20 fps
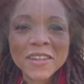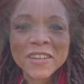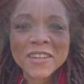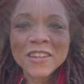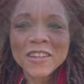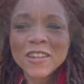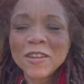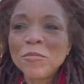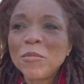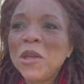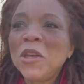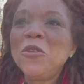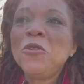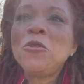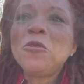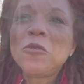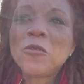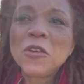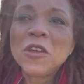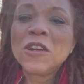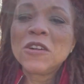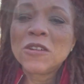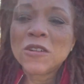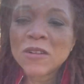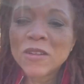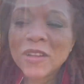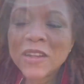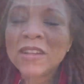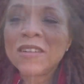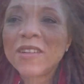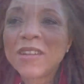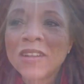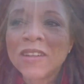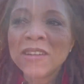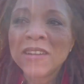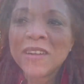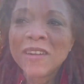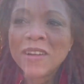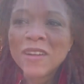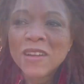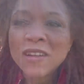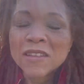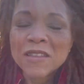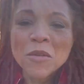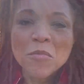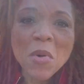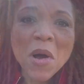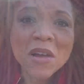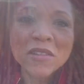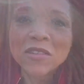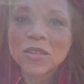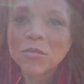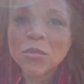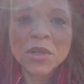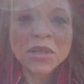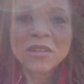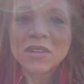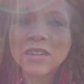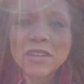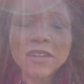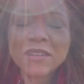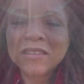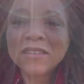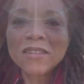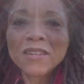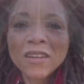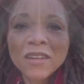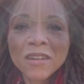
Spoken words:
And may you feel the possibilities